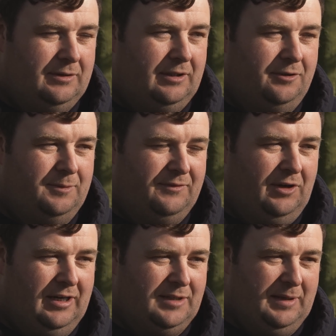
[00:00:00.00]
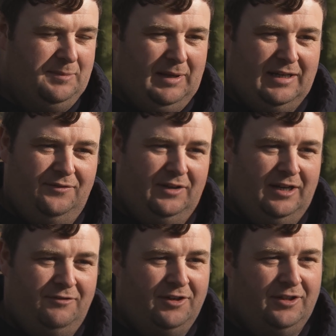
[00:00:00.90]
you know, we've got Express Blackie for
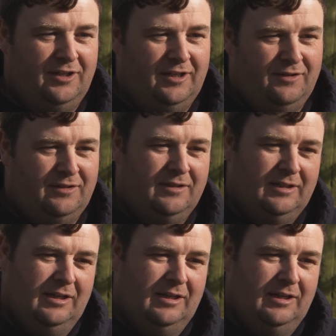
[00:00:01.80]
later on in the year, and